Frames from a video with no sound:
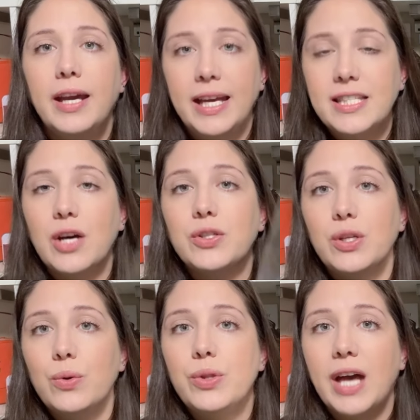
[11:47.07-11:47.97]
it tells
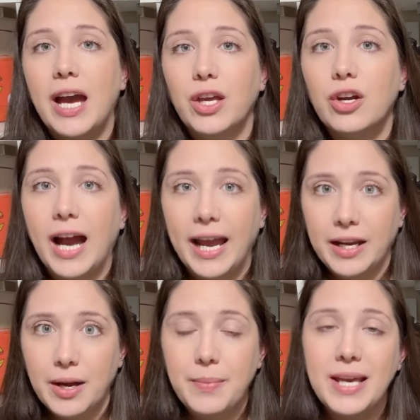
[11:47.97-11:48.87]
you that your
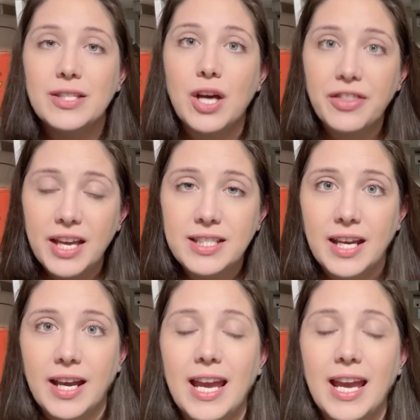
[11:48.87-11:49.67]
item is authentic.